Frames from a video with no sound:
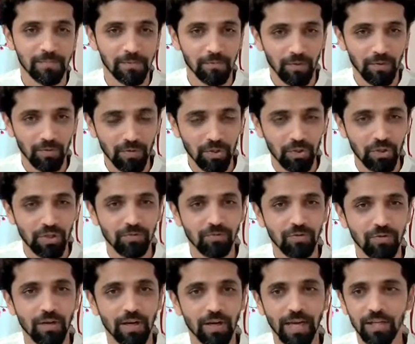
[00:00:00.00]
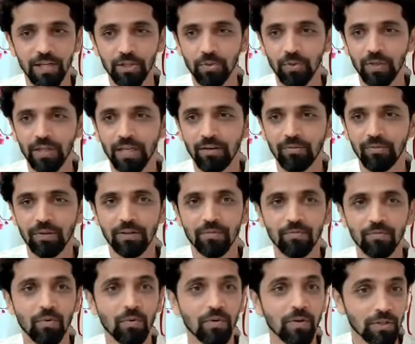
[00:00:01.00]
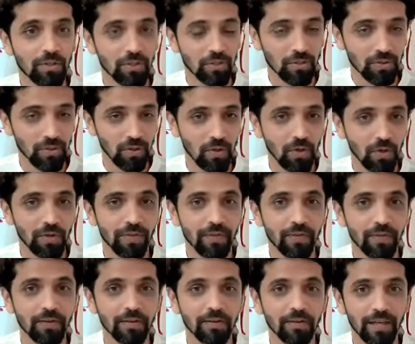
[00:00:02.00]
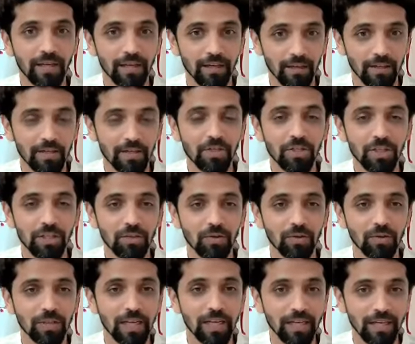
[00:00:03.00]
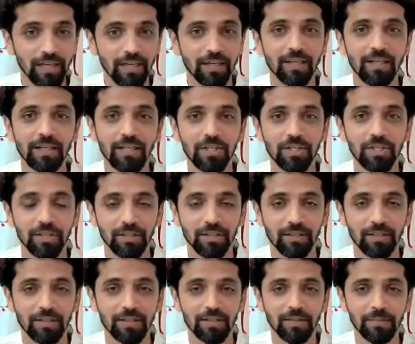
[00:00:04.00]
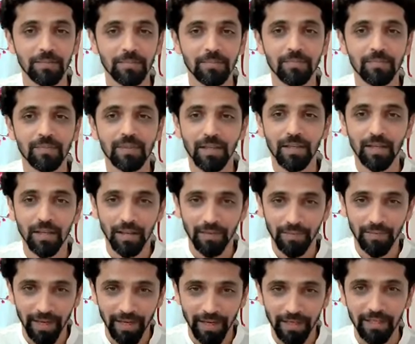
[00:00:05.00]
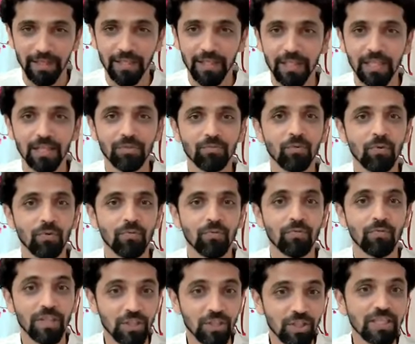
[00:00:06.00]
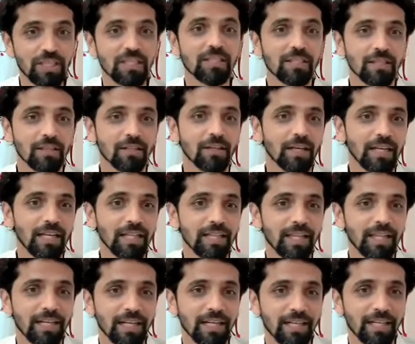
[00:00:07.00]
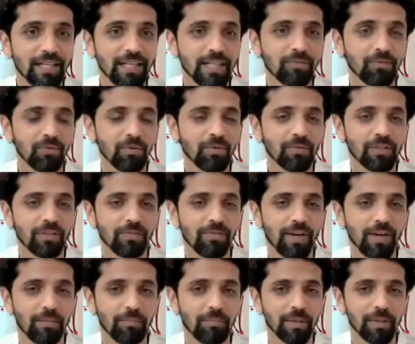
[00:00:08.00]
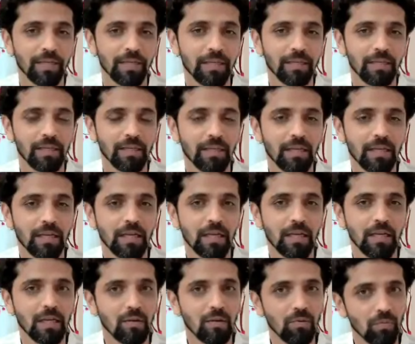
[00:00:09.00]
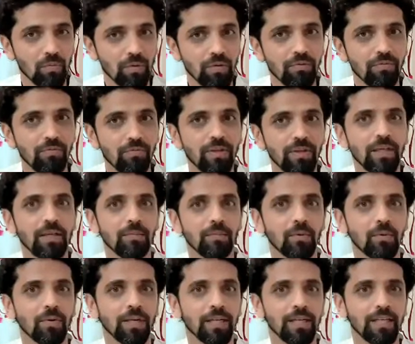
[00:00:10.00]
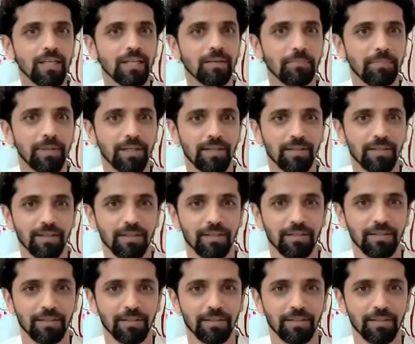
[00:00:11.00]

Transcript: When we shift gradually our focus on the energy or that intelligence, that interwove, which is running that interwoven fabric, we feel more independent.